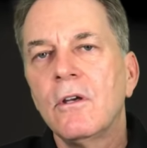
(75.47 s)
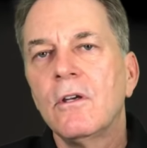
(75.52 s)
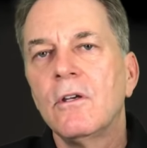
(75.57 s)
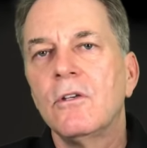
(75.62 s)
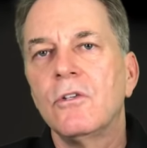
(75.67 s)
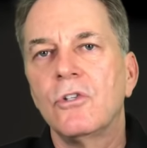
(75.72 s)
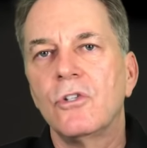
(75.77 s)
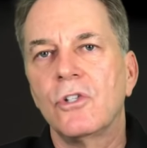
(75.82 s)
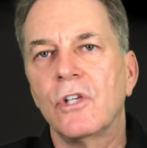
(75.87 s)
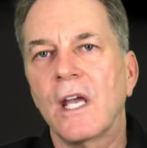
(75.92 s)

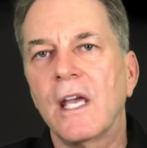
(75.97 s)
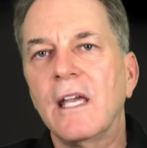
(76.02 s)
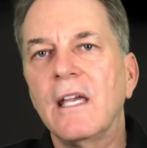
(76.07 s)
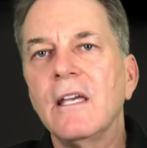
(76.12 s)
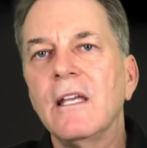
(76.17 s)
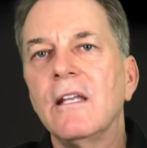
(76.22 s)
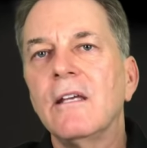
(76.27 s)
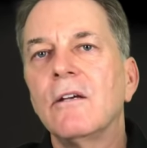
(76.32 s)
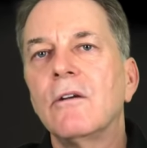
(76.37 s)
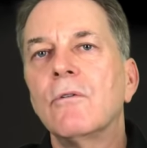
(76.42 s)

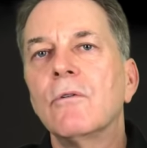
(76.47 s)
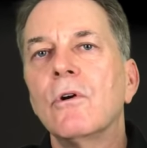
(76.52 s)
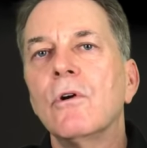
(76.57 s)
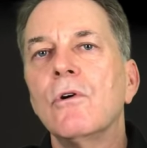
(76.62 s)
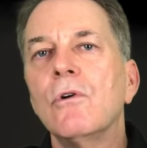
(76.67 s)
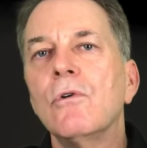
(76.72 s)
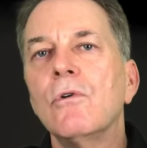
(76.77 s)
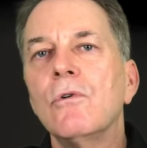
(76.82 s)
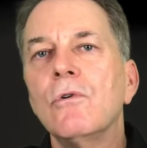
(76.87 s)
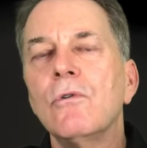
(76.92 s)
Shady
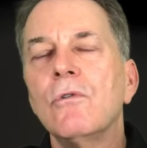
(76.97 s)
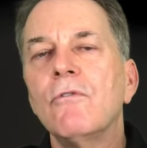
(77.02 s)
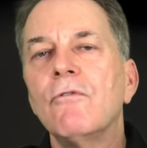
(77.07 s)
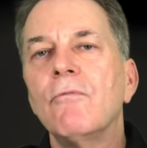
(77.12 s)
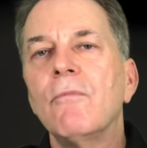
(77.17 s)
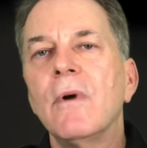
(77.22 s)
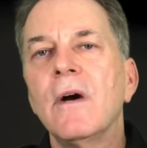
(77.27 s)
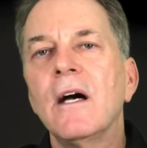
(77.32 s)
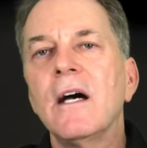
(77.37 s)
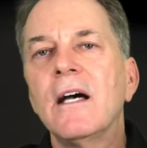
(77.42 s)

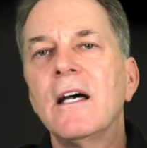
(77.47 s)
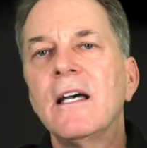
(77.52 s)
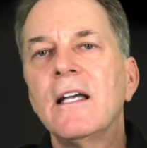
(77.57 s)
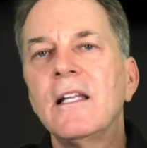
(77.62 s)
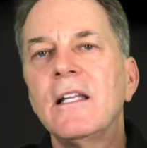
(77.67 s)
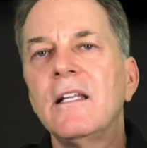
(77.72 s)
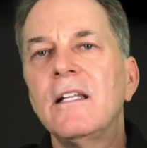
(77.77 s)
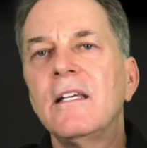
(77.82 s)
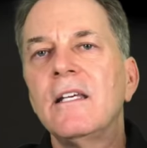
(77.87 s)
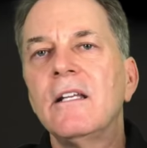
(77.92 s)
Grove,
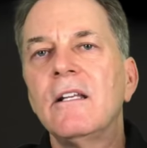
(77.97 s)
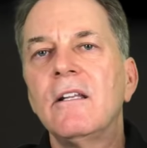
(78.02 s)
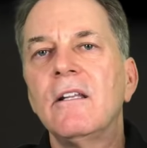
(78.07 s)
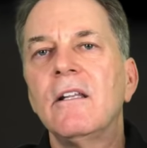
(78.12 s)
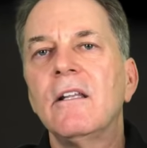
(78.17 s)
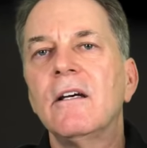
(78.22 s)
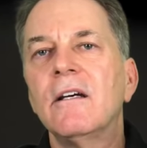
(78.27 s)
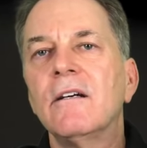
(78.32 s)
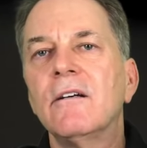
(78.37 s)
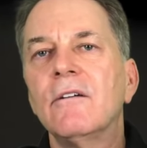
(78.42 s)
my
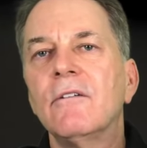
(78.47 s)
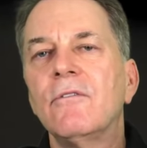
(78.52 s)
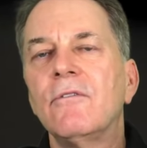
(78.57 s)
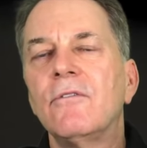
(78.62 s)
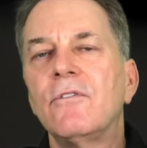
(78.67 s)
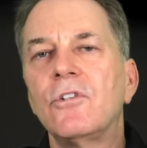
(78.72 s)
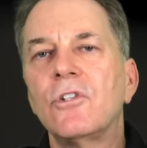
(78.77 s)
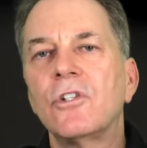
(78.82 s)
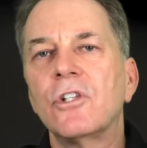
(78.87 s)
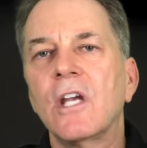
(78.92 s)
love,
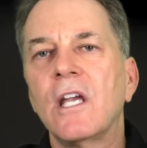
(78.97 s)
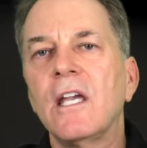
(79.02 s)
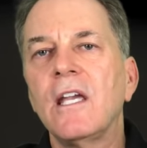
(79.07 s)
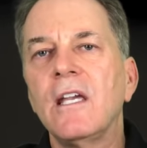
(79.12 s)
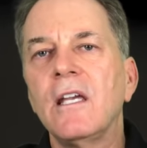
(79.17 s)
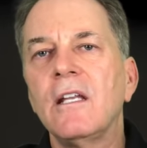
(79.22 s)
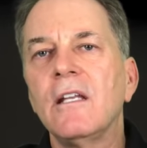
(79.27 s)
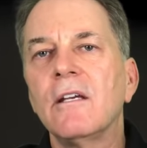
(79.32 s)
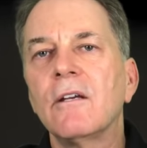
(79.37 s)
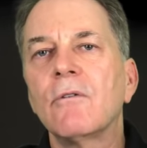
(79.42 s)

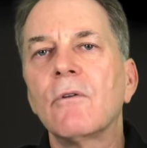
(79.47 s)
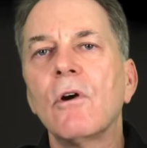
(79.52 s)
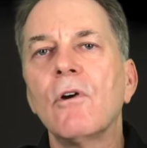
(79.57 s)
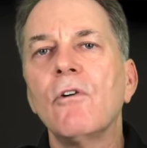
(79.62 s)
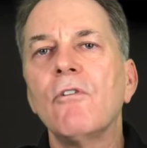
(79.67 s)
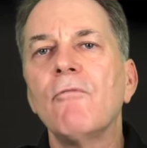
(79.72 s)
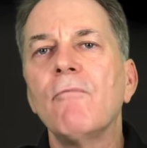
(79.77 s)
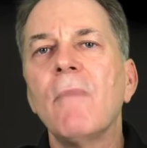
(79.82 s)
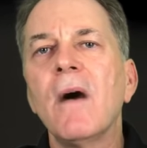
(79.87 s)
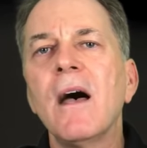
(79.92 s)
Shady
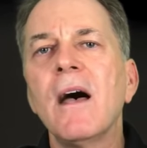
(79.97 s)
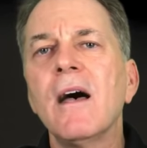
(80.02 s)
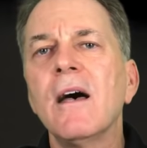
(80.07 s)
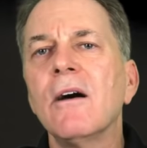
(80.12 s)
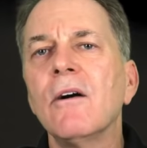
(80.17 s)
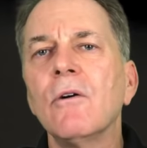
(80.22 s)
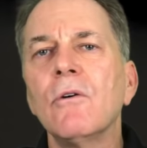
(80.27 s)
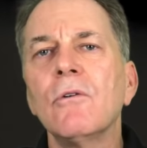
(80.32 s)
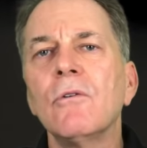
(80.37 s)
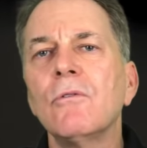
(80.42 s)
Grove, my
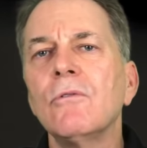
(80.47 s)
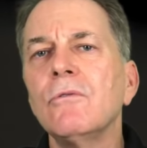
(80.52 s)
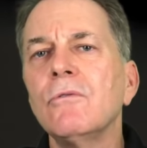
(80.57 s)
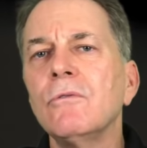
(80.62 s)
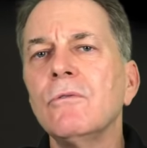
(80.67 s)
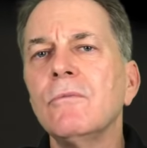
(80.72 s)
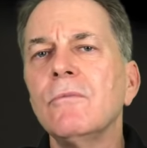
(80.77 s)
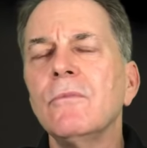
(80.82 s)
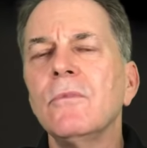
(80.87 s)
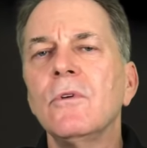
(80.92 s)

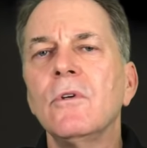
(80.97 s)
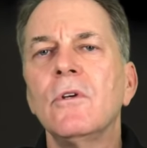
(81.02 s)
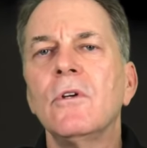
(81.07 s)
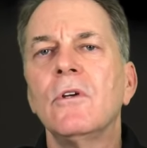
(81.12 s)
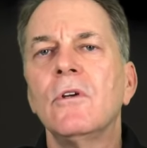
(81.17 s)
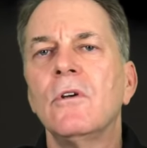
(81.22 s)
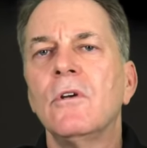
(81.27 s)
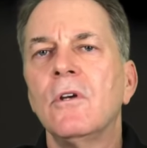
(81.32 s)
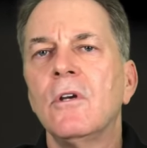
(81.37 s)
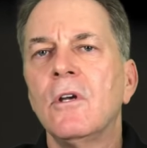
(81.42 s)
home,
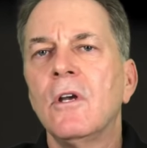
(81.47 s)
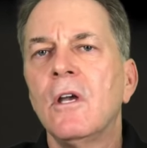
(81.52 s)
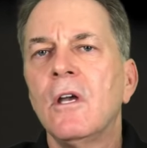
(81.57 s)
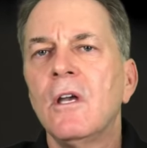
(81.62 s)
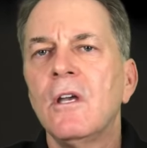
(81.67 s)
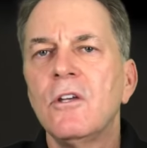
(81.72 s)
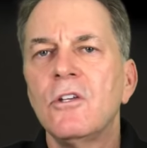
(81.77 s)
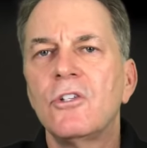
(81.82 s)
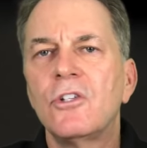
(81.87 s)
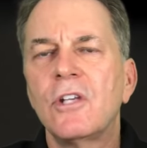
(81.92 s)

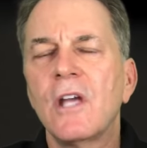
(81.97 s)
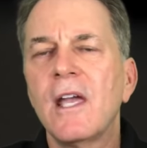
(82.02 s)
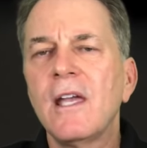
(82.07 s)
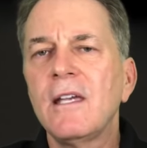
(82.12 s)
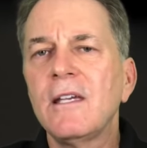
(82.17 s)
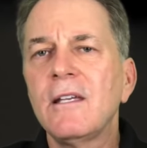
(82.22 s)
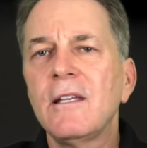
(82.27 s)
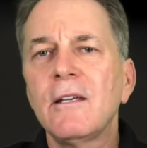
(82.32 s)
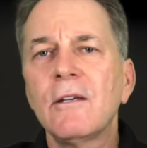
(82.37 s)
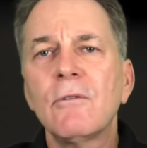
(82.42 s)

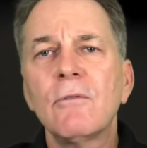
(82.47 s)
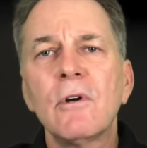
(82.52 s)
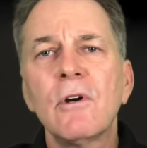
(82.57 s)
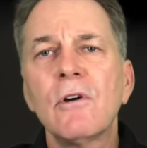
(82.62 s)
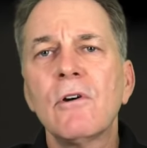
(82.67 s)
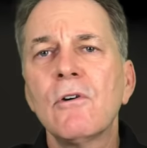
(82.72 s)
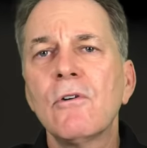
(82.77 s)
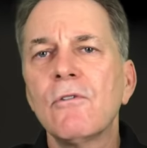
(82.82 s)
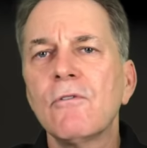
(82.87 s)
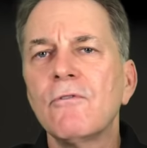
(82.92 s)
Shady
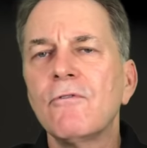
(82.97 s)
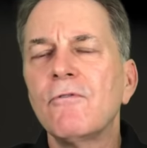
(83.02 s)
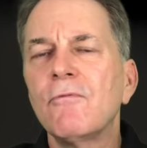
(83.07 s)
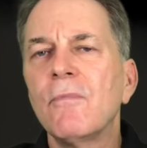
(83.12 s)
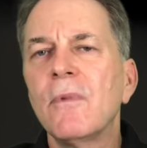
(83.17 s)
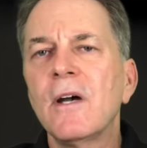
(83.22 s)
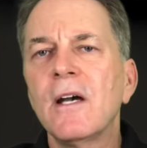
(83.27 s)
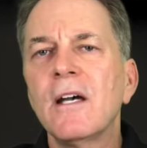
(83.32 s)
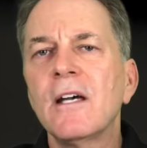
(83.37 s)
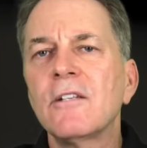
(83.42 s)
Grove,
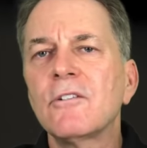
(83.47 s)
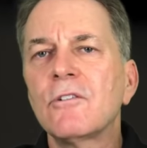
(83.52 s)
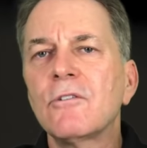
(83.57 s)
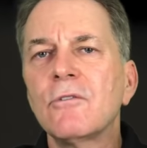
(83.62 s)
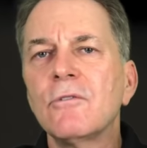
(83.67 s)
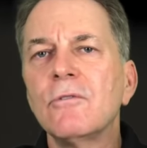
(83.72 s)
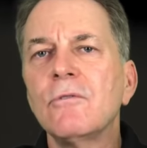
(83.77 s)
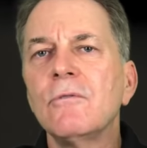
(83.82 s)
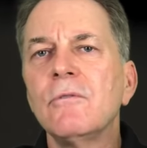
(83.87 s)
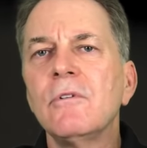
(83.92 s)
my
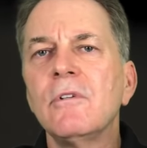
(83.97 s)
true.